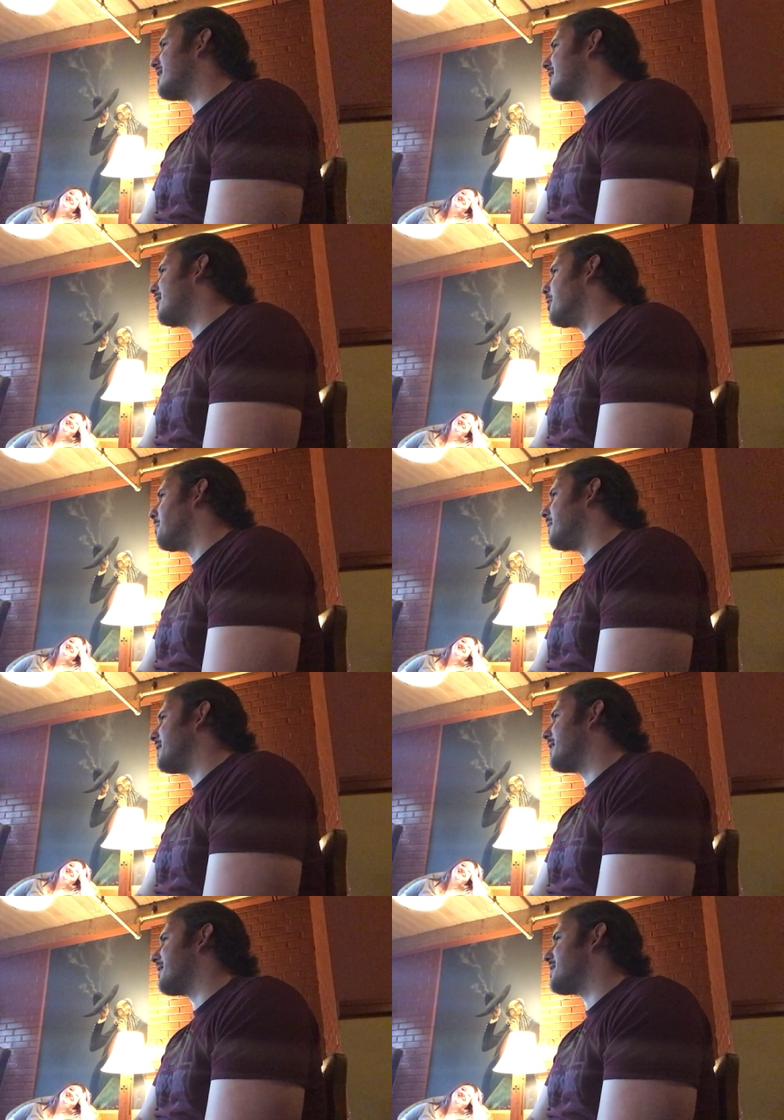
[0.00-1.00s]
to cope,
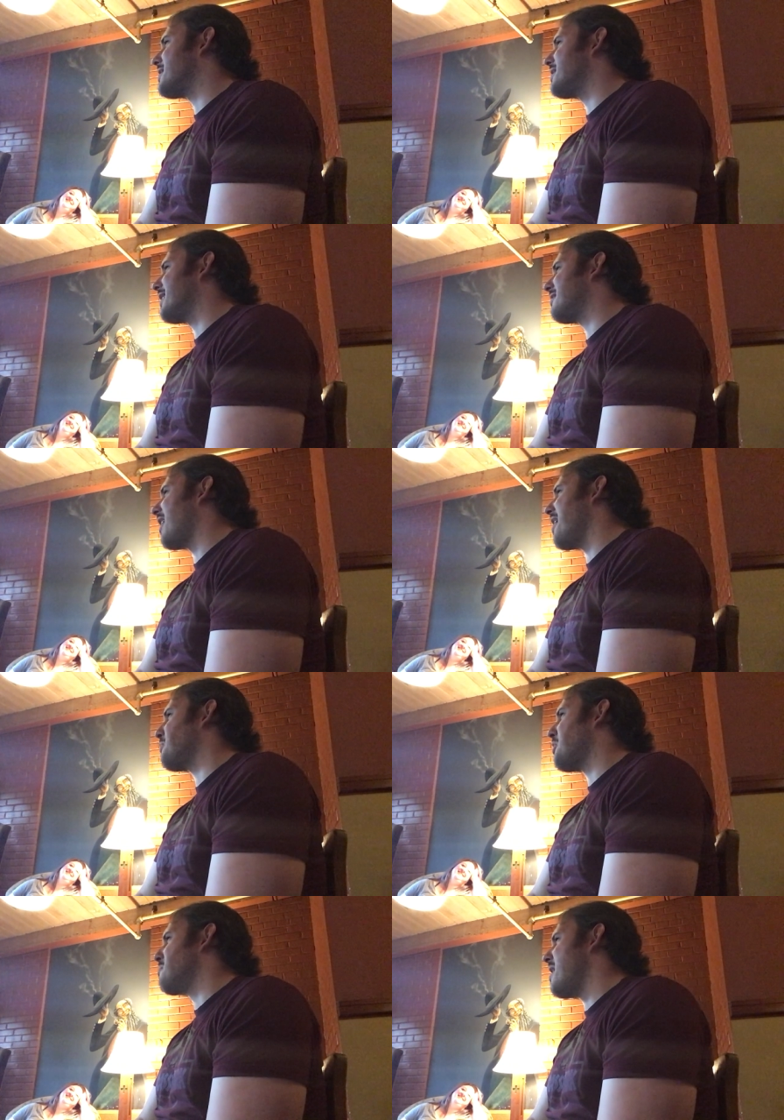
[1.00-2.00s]
and they're just like, not
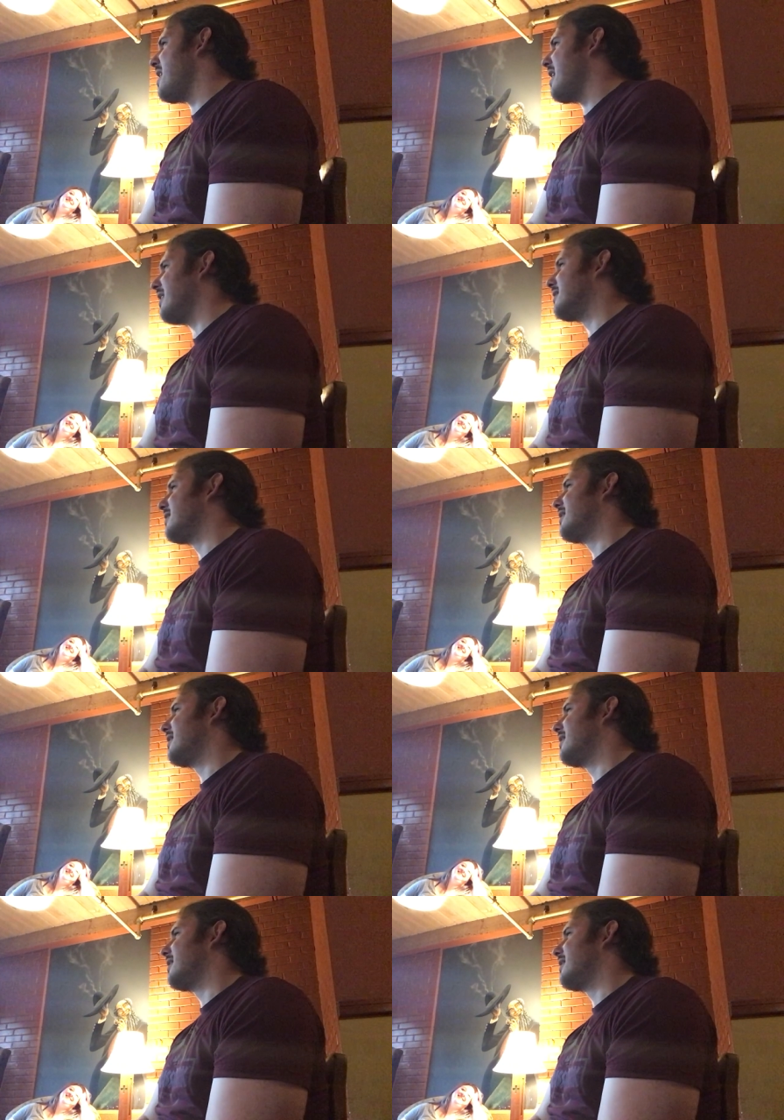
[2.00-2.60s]
with me.